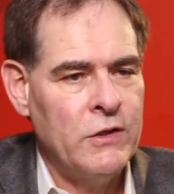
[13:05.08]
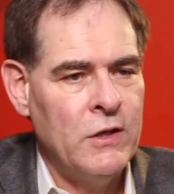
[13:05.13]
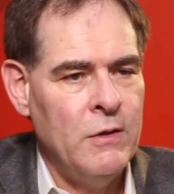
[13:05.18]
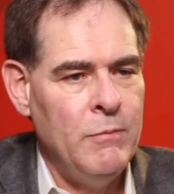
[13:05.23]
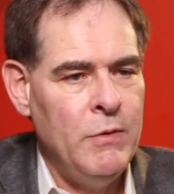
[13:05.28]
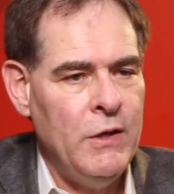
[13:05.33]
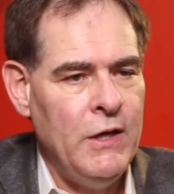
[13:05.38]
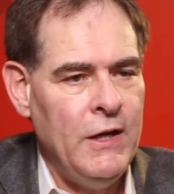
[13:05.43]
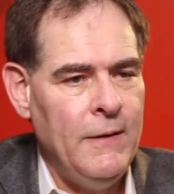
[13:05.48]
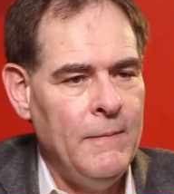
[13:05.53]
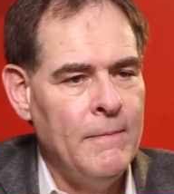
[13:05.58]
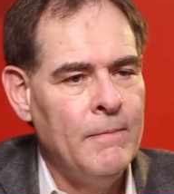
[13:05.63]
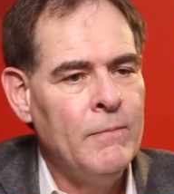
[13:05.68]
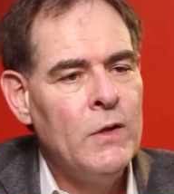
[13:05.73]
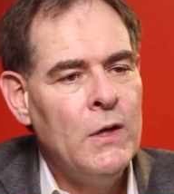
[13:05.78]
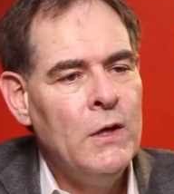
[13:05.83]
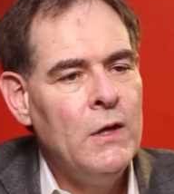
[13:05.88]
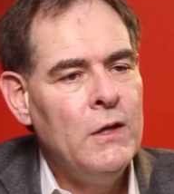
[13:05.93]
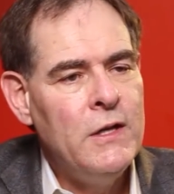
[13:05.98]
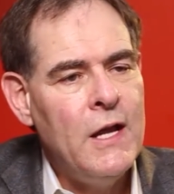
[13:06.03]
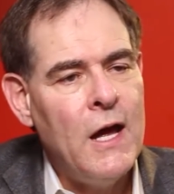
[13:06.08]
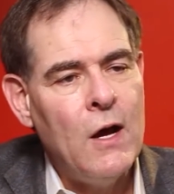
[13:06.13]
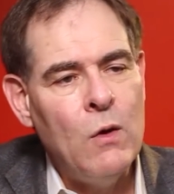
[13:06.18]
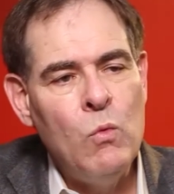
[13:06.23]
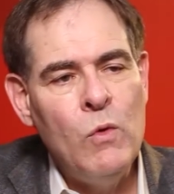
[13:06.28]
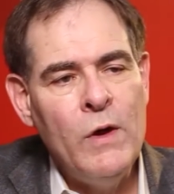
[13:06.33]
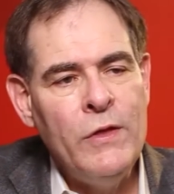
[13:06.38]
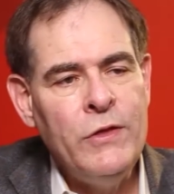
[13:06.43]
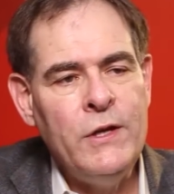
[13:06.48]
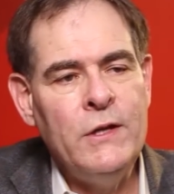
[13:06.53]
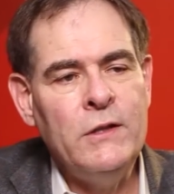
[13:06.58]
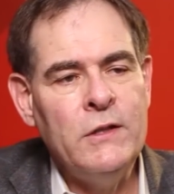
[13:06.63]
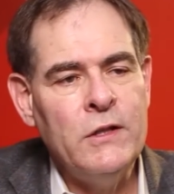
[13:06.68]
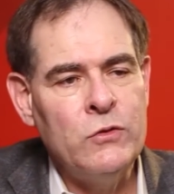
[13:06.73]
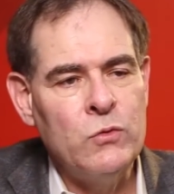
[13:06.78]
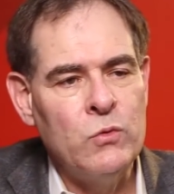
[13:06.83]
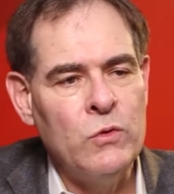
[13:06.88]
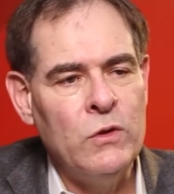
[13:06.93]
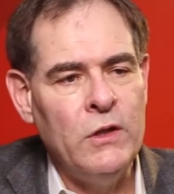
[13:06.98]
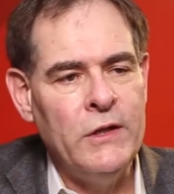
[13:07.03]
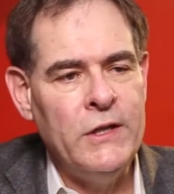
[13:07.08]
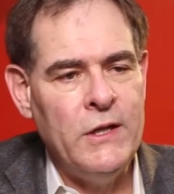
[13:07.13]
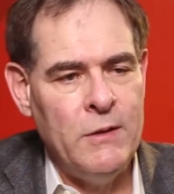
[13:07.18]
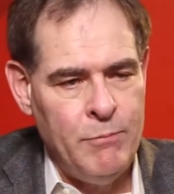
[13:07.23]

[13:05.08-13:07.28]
can be. Now, one thing that's really